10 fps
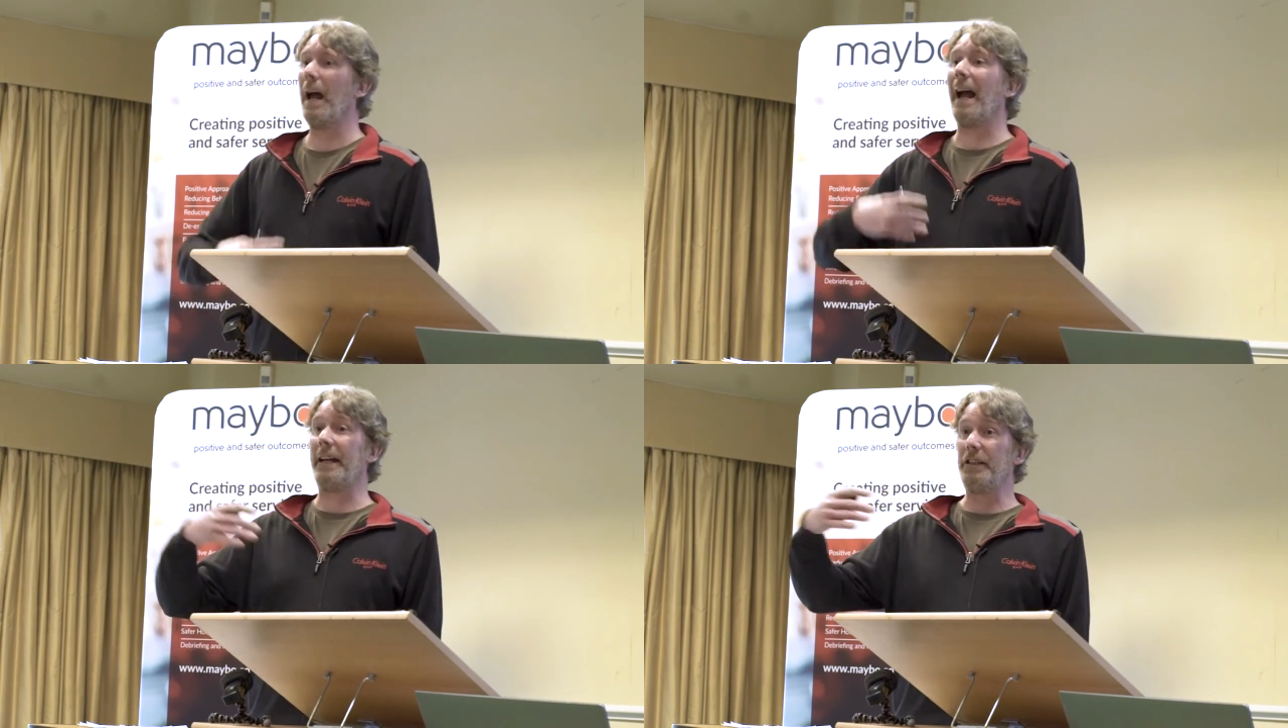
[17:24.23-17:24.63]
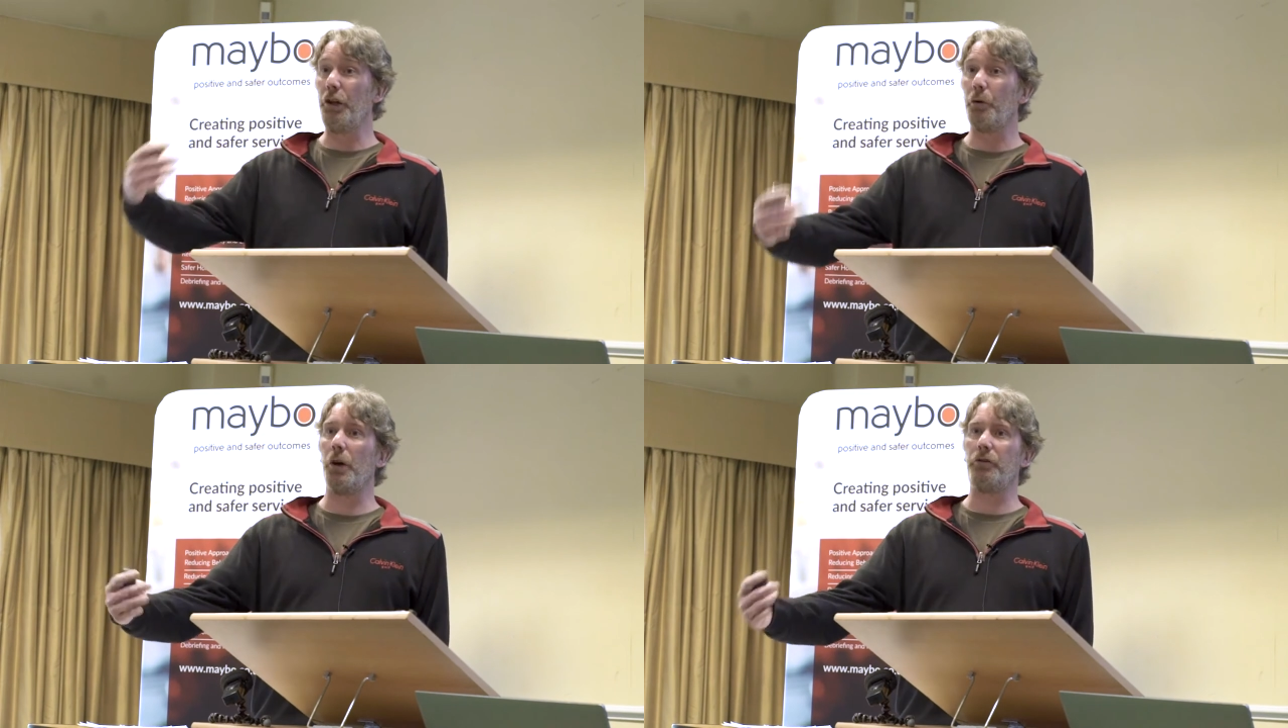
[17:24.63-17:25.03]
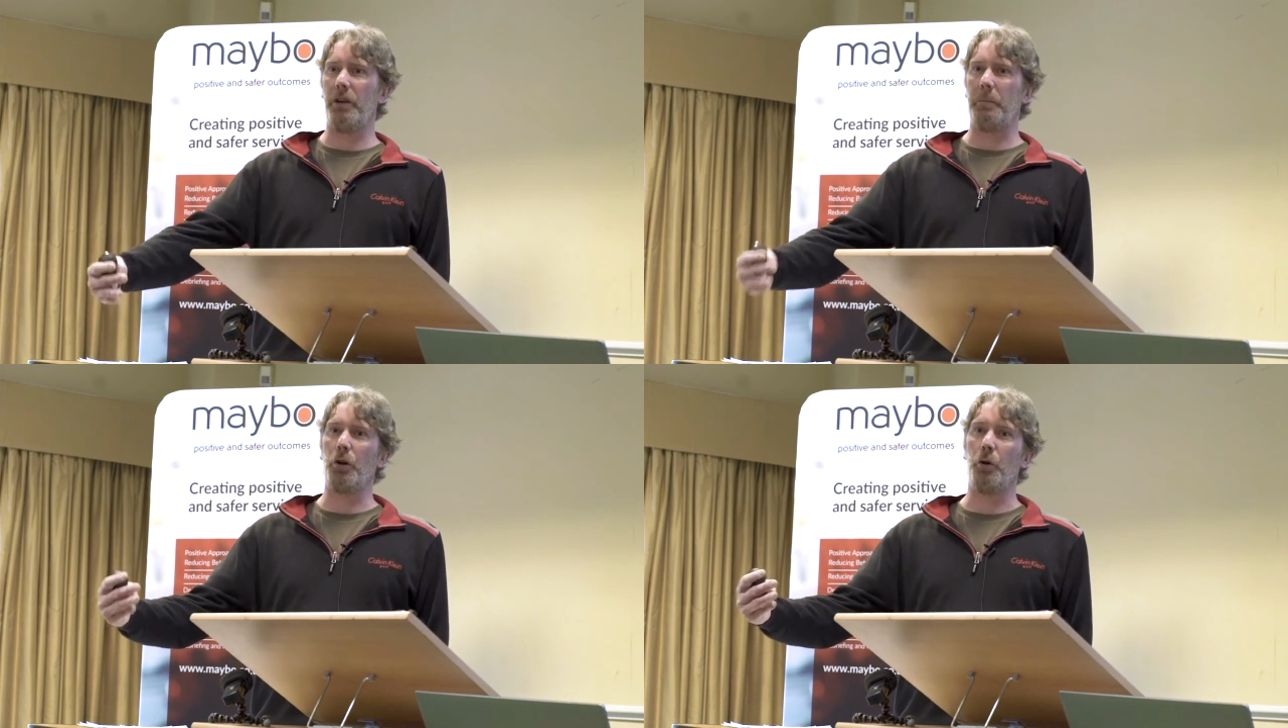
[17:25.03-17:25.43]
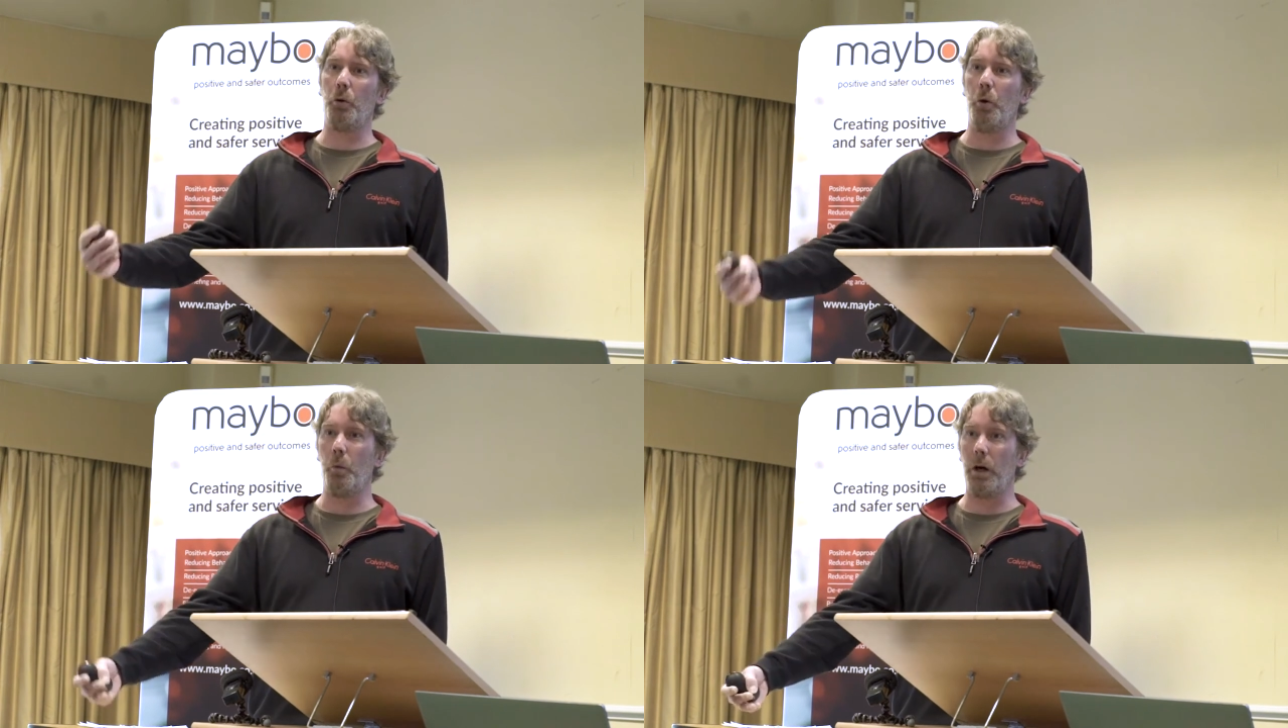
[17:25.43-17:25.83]
a neurotypical
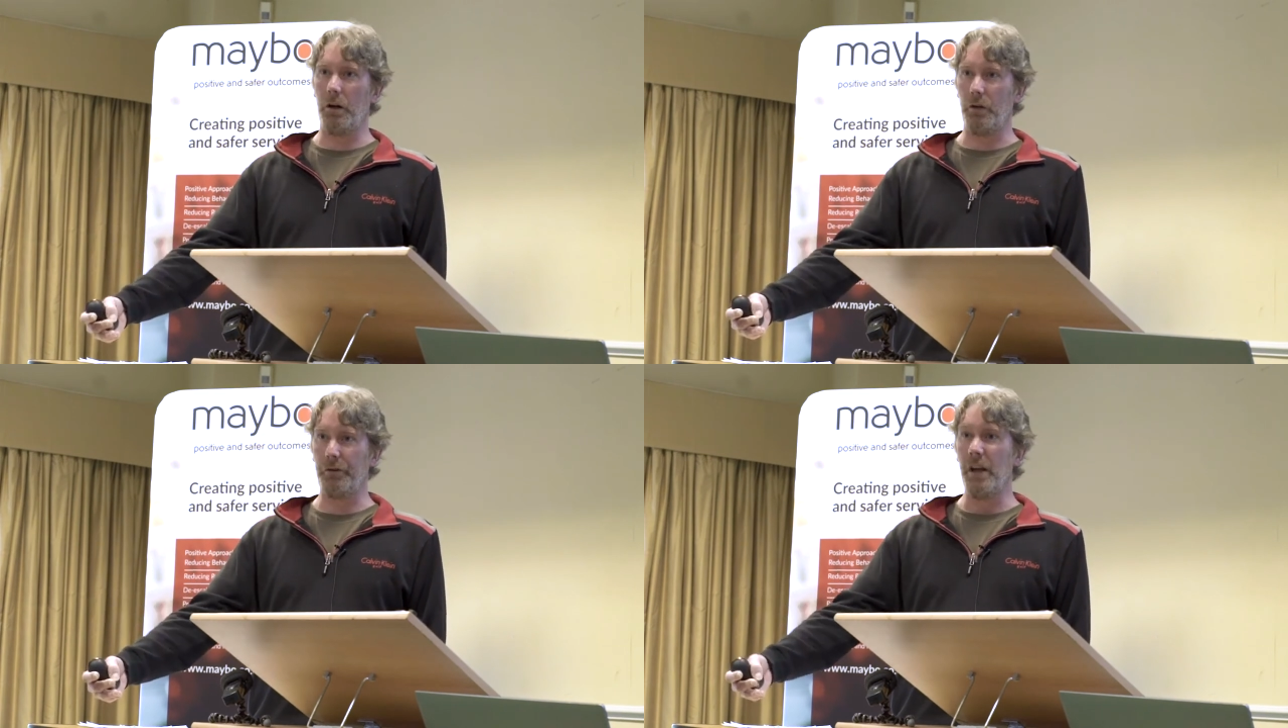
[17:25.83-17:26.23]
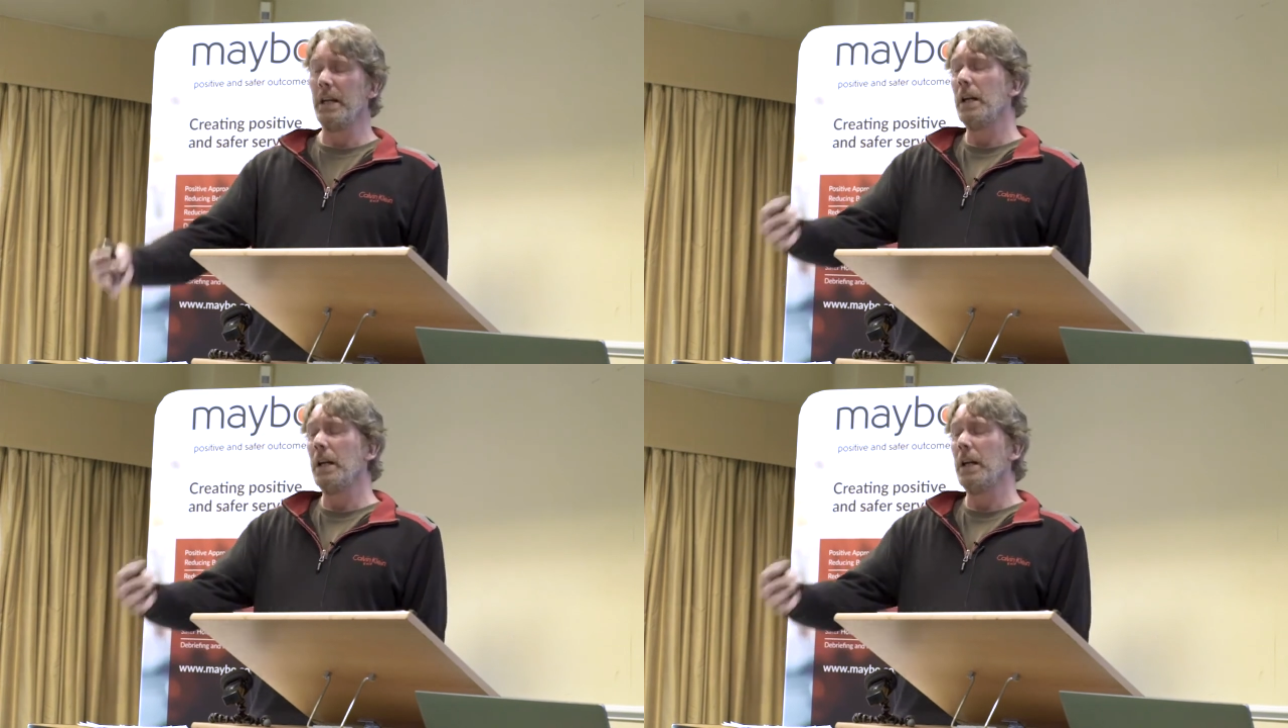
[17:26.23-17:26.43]
world.